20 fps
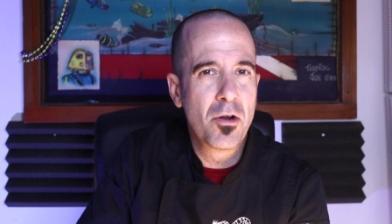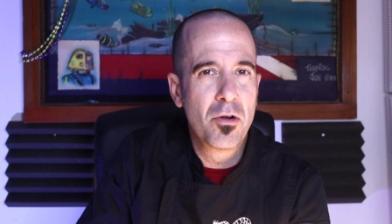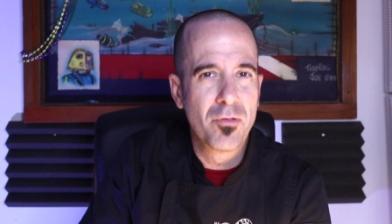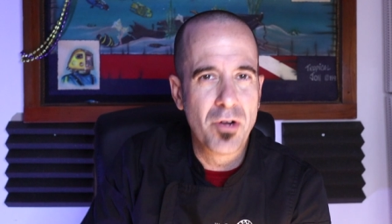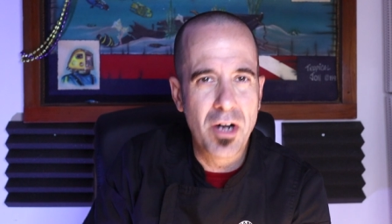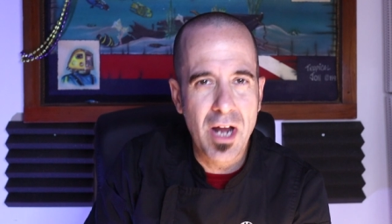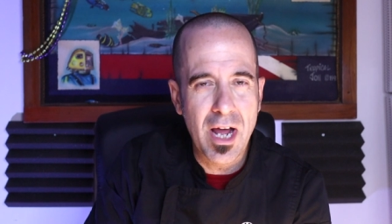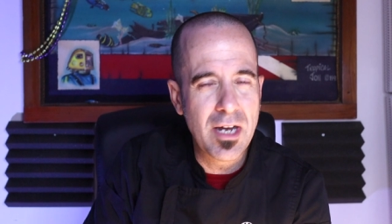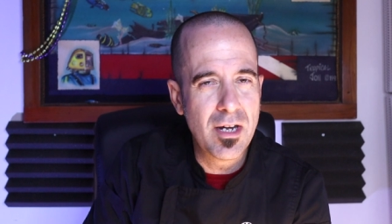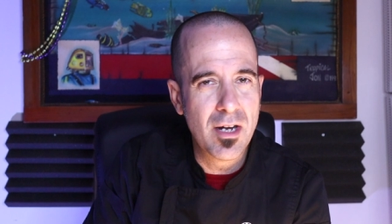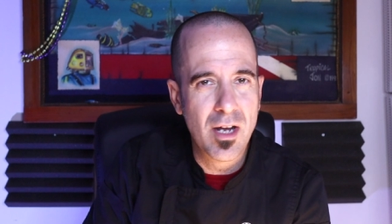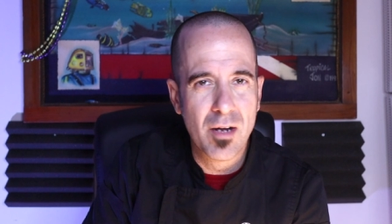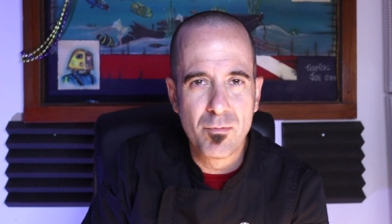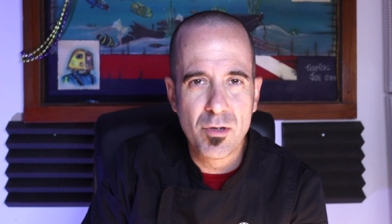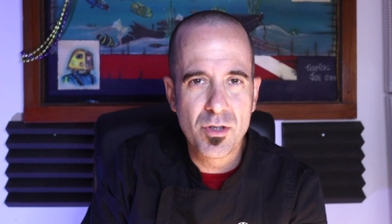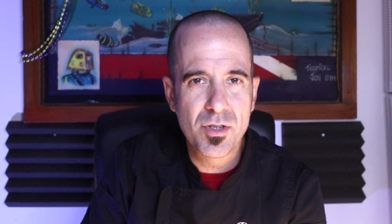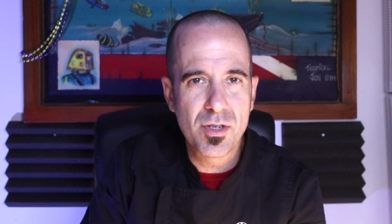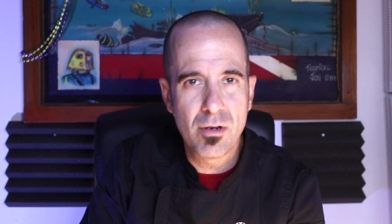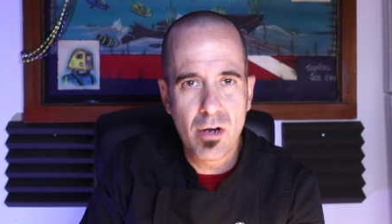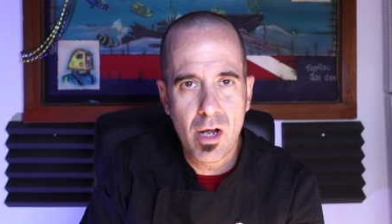overnight
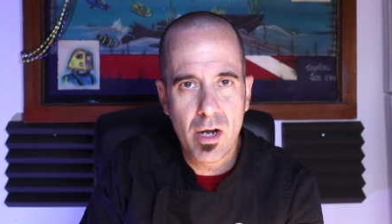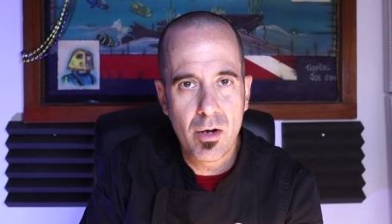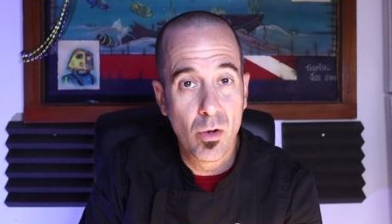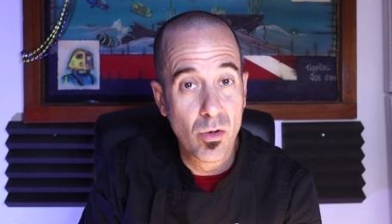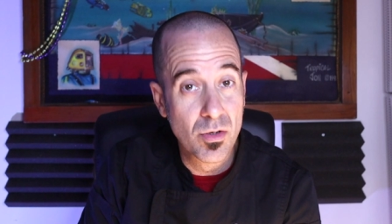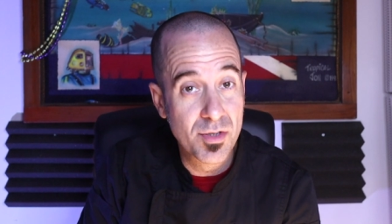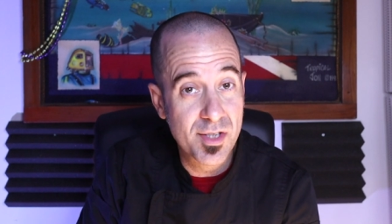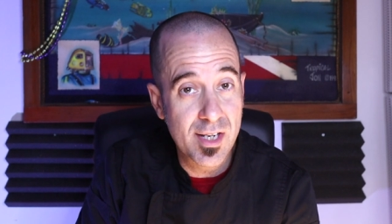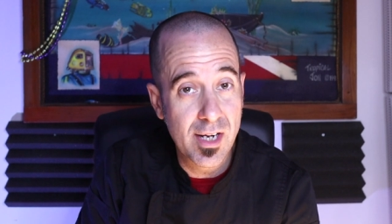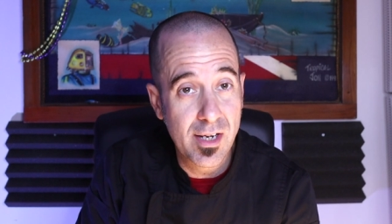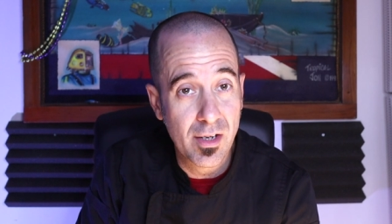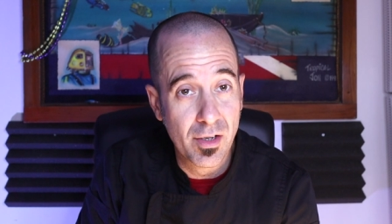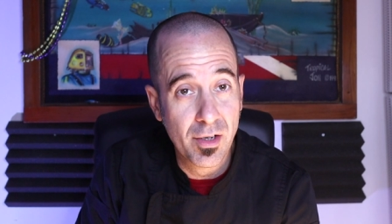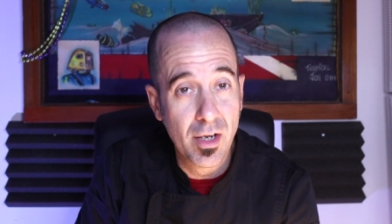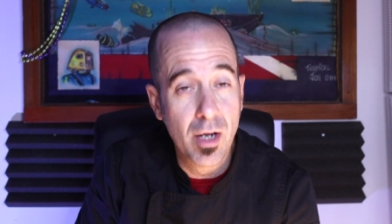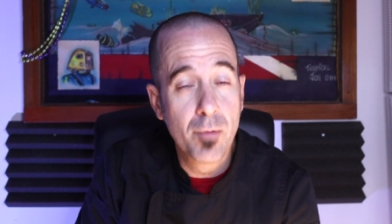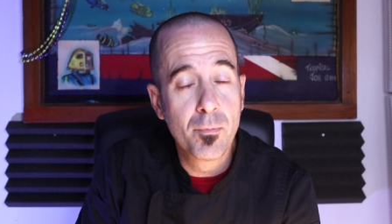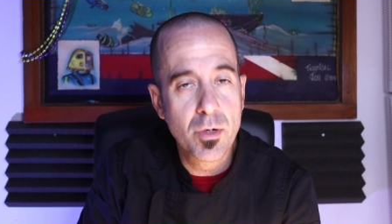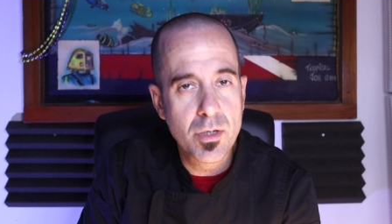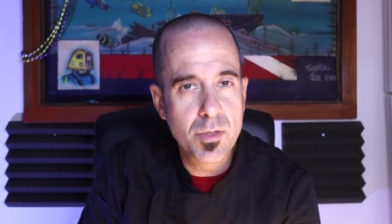numbers, they're not wholesale
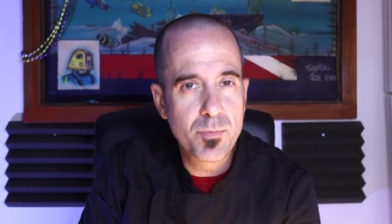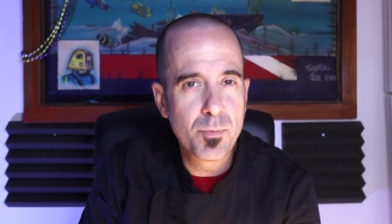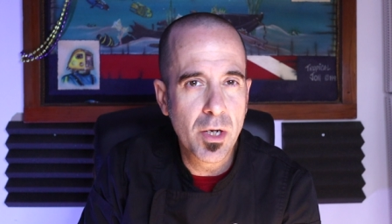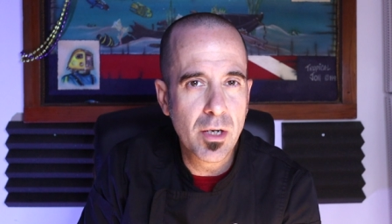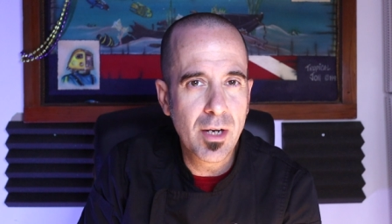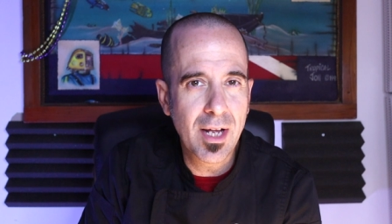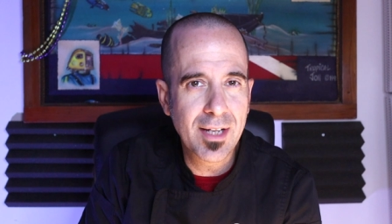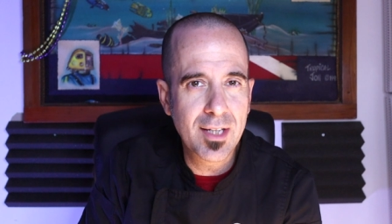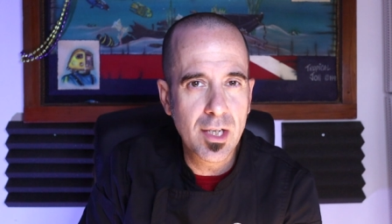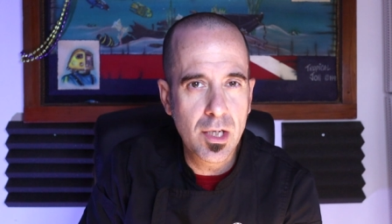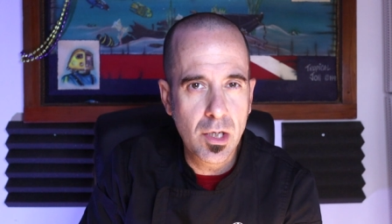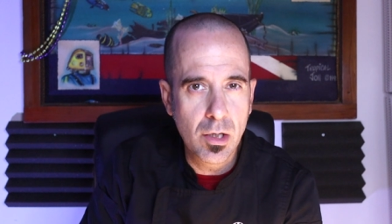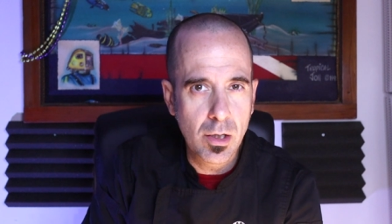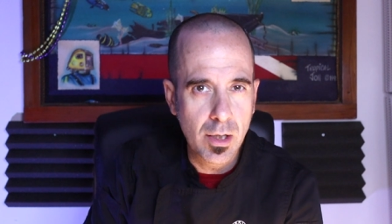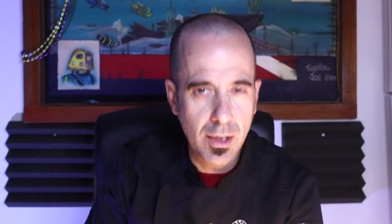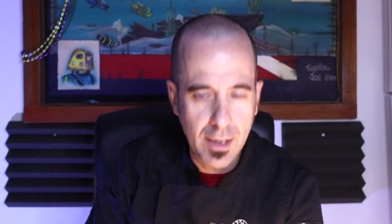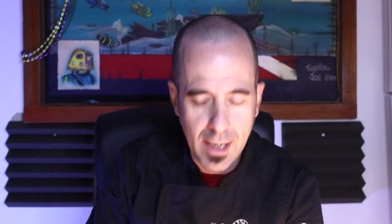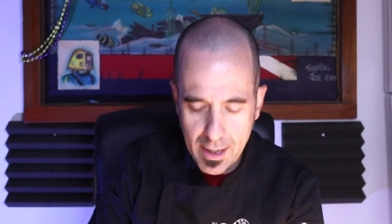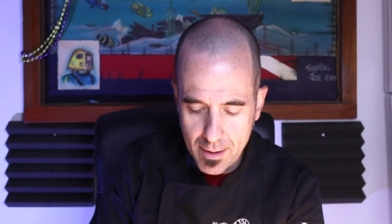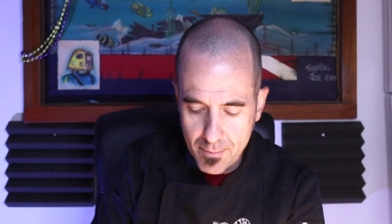numbers, but I think you
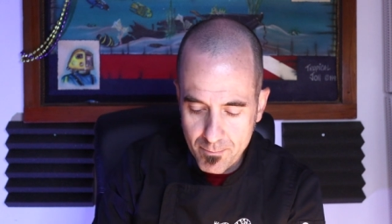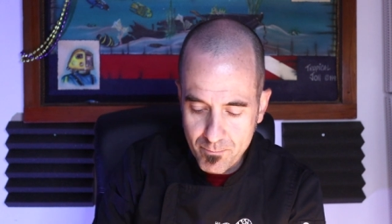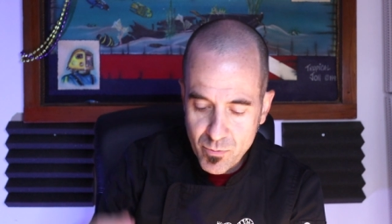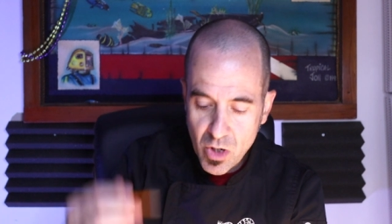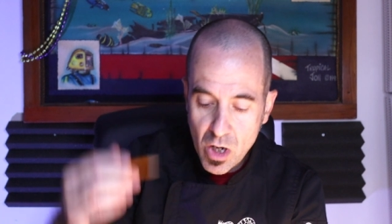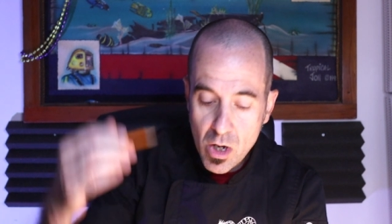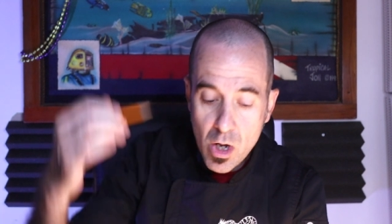could get them.